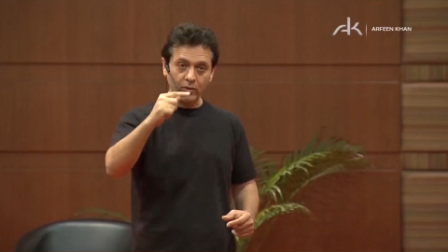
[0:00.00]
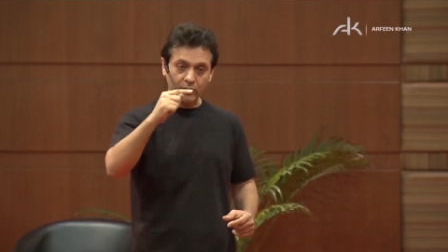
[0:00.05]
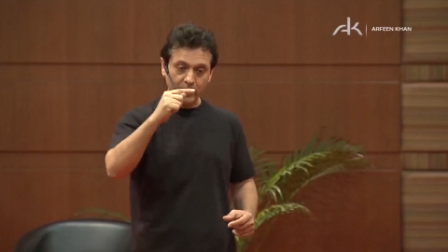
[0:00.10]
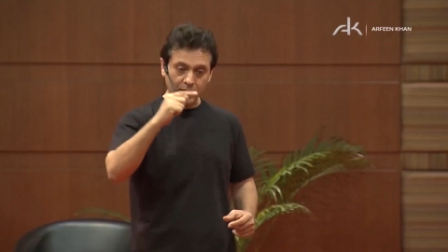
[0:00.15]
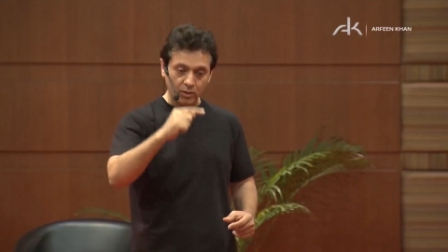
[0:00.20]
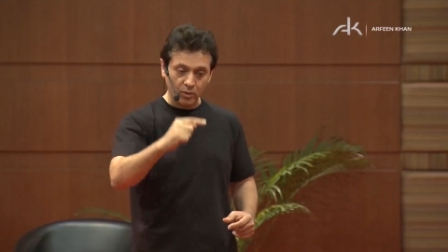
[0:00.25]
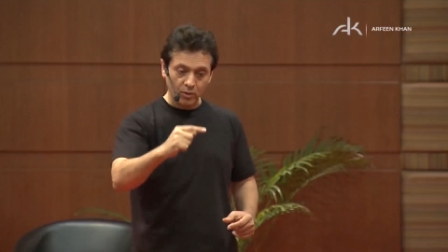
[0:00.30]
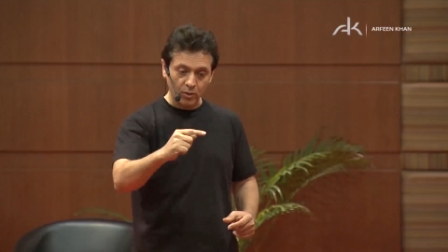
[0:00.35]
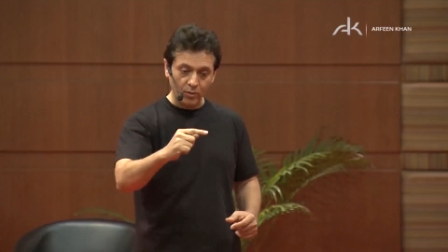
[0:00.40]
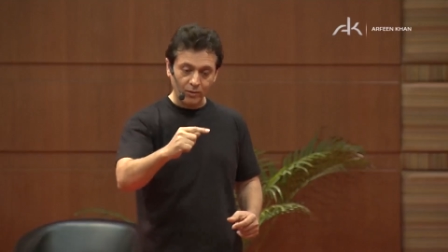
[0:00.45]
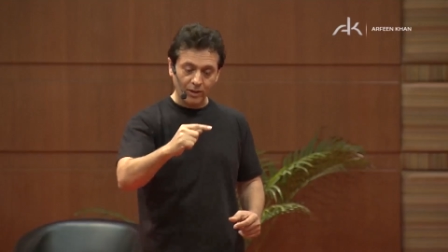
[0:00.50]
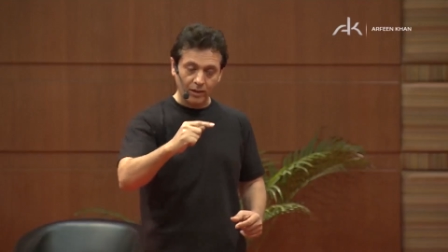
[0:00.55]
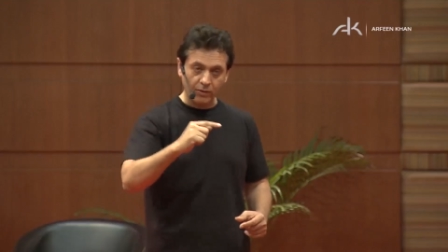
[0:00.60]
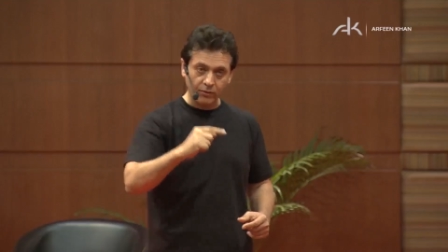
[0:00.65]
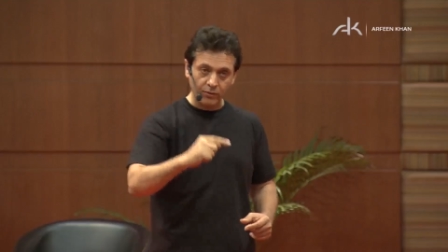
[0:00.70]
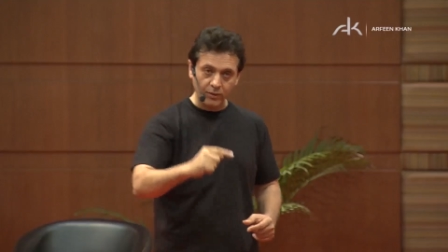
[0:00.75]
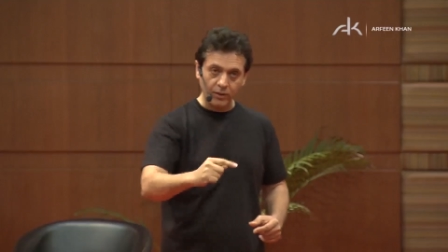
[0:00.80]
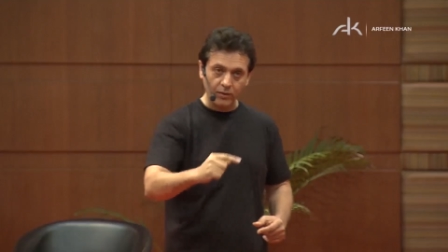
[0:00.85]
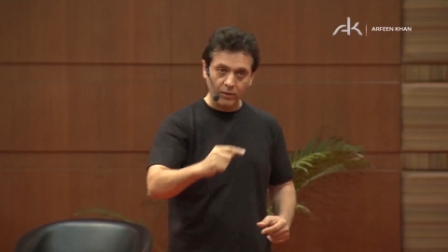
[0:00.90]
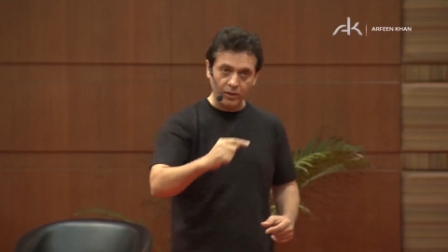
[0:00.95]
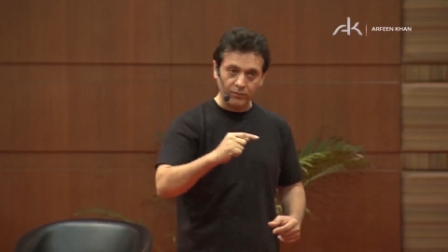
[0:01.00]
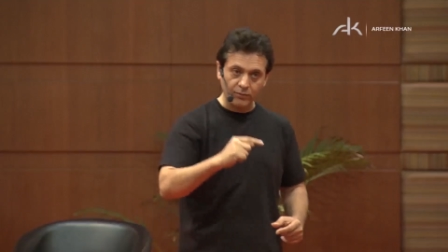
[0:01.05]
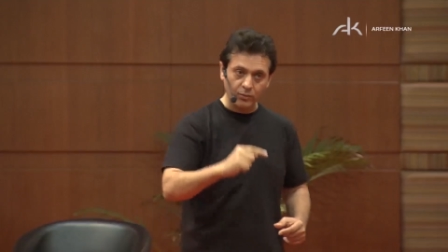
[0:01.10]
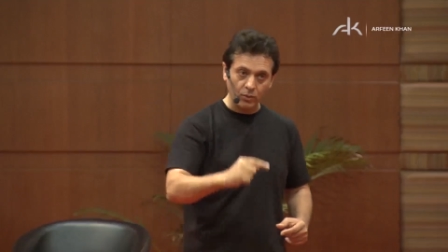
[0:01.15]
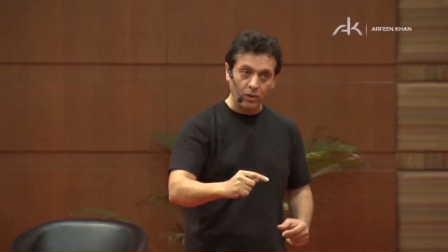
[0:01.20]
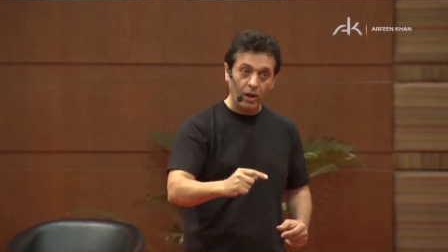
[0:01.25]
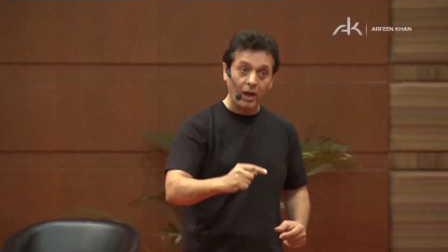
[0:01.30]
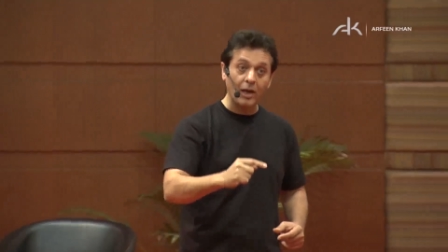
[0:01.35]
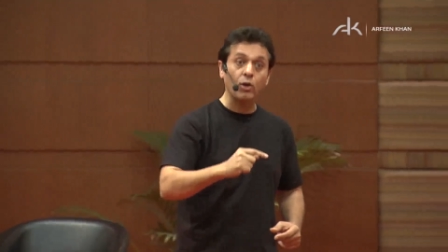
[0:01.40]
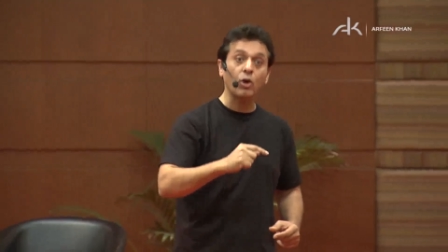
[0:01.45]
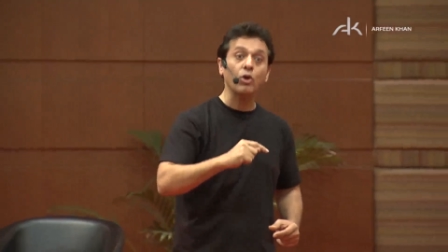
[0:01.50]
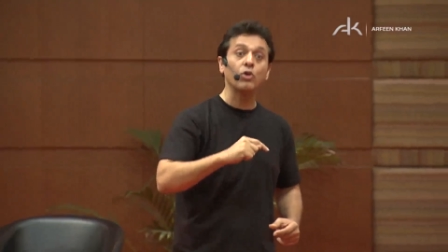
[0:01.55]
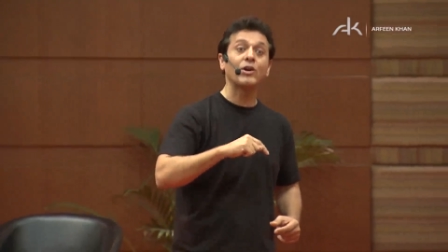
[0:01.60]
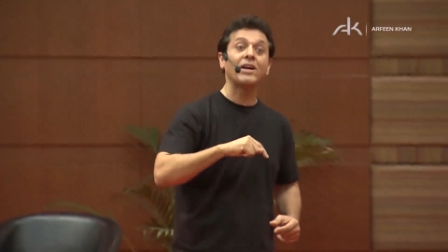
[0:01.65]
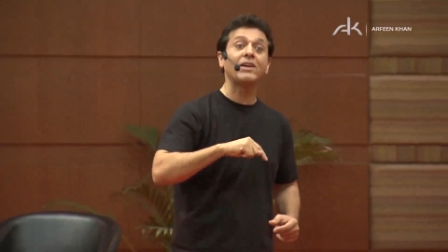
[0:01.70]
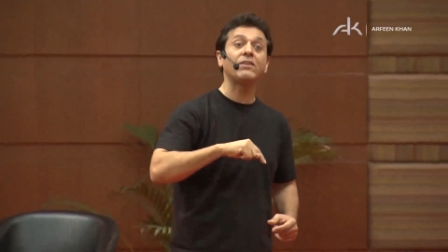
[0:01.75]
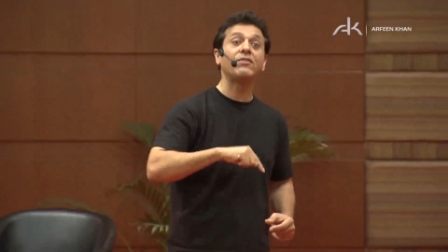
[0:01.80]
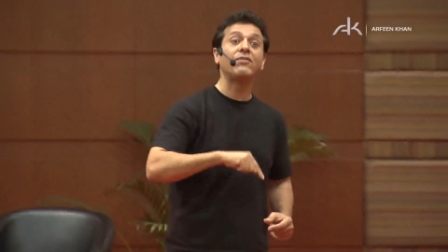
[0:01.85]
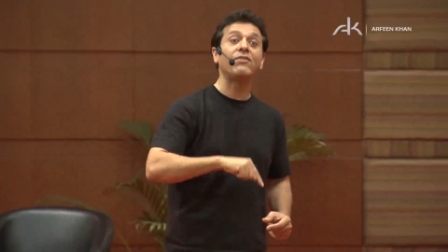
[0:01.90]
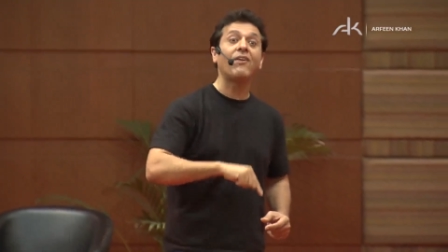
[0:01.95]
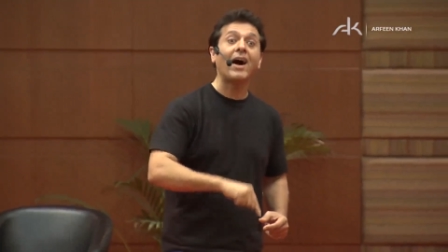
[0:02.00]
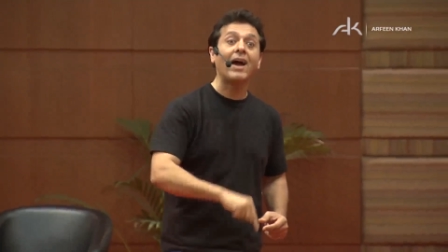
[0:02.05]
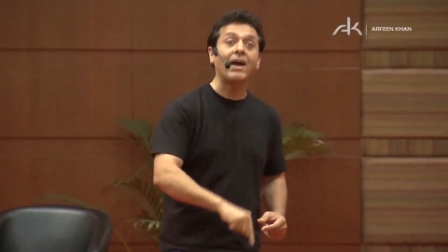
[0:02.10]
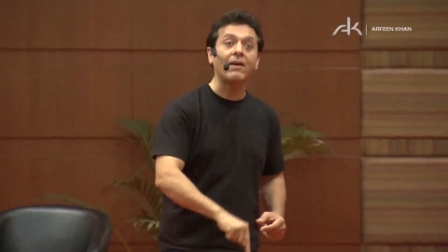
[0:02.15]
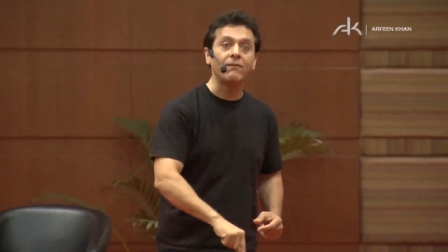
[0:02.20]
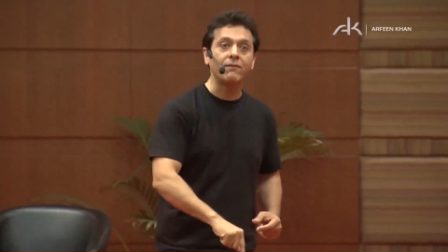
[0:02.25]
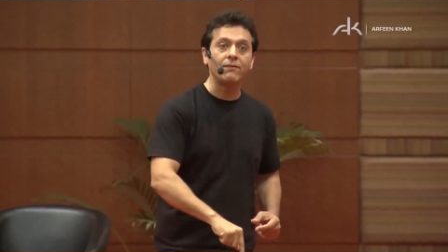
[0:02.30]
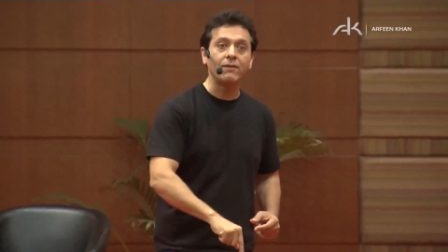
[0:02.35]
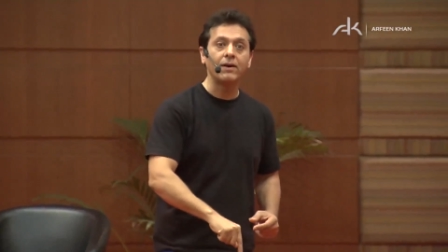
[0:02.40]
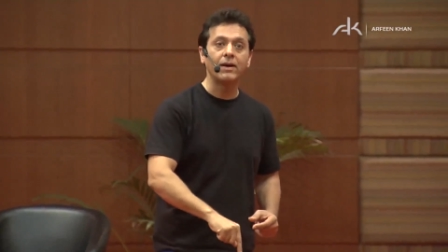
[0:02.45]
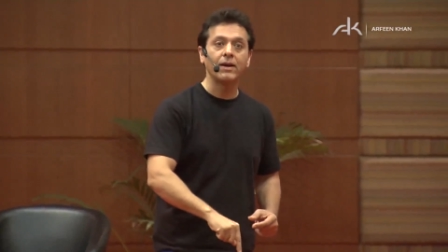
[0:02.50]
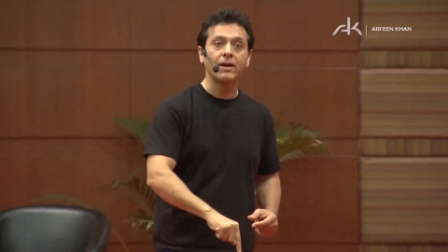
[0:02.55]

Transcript: grade 2, grade 3, grade 4. I got grade 5.